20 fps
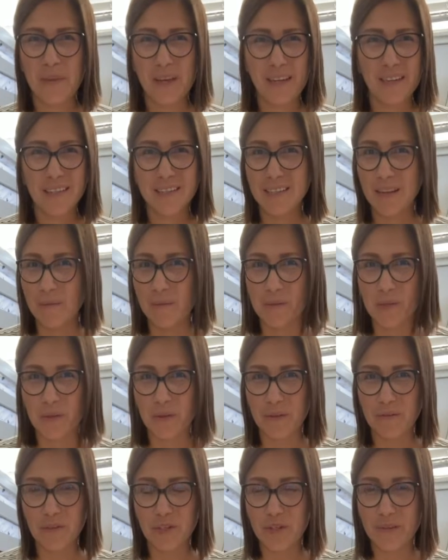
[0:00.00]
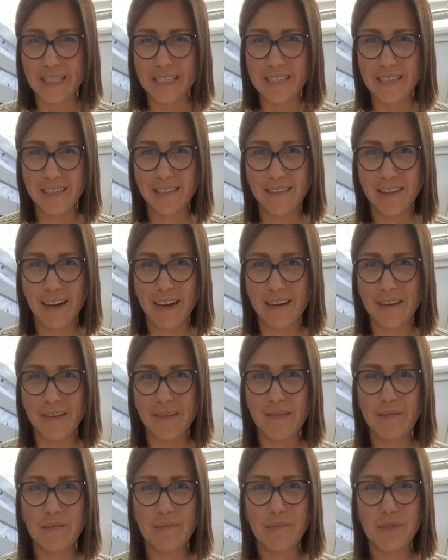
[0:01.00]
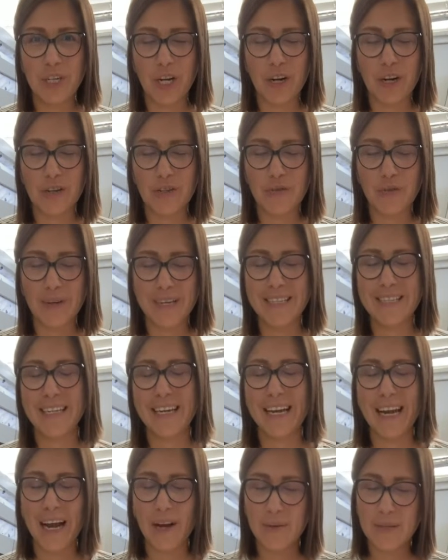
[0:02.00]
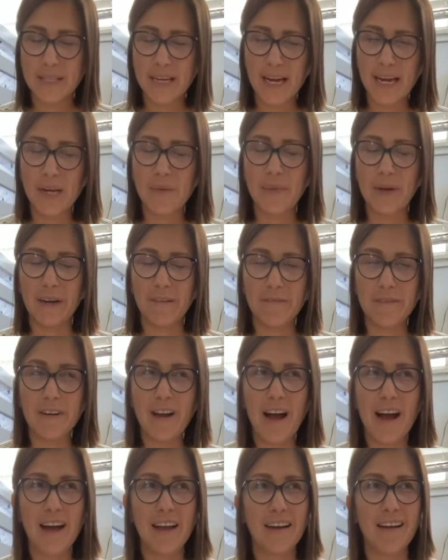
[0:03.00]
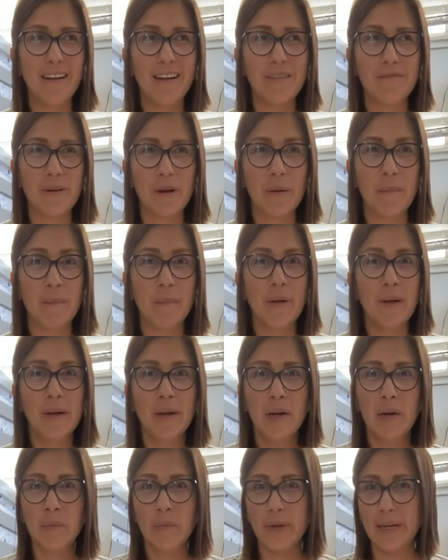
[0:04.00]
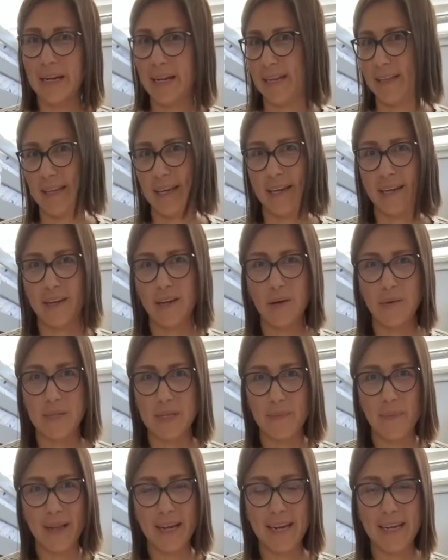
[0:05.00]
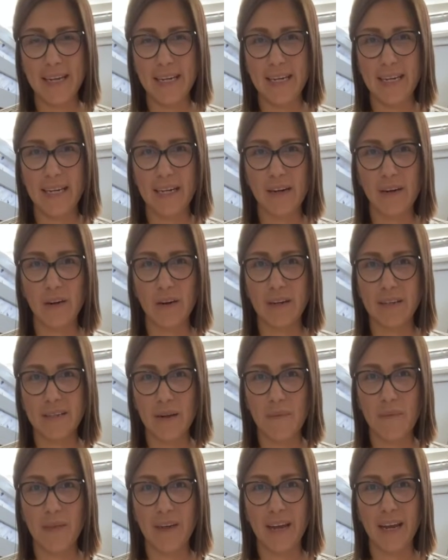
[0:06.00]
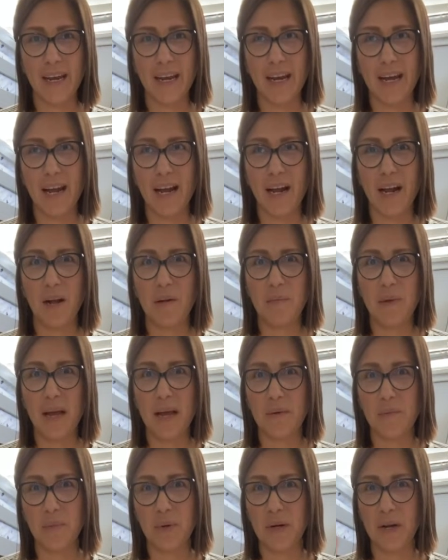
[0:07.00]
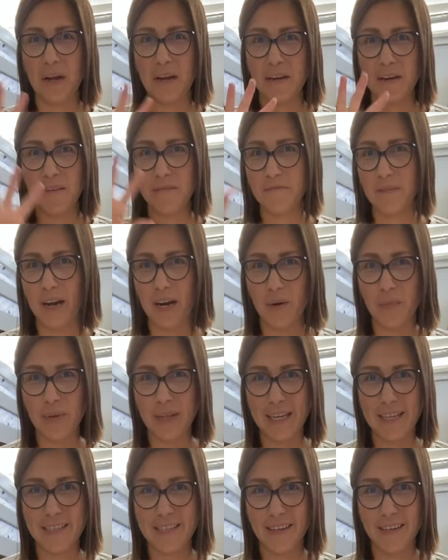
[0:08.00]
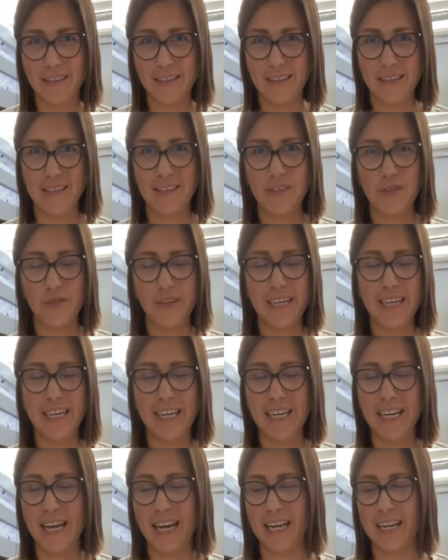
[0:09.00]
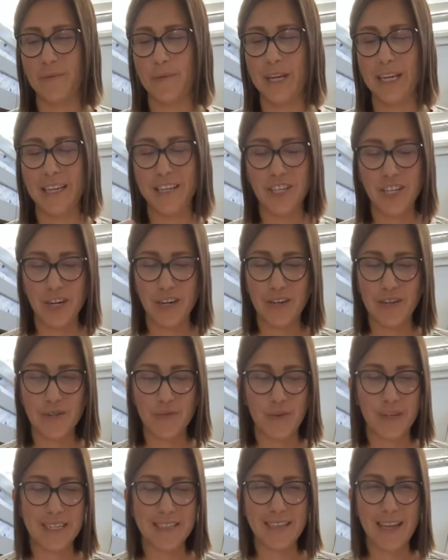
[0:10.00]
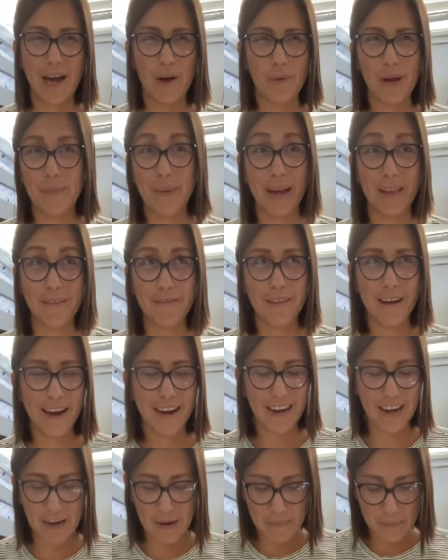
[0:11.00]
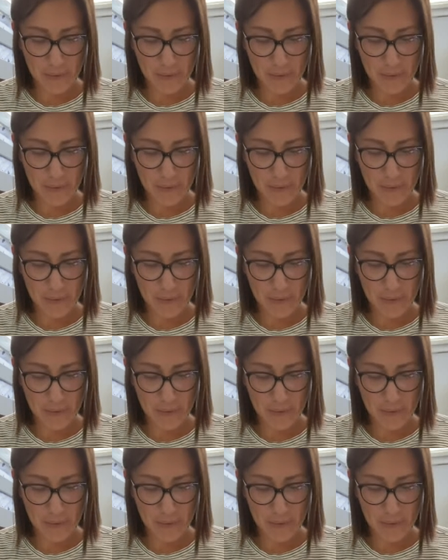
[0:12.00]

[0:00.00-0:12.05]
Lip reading: some sort of treat and share our stories thing outside. But if not, I'll have bring in like a cozy blankie or something, and put on a fireplace on the screen, and we can share our stories that way by the fire.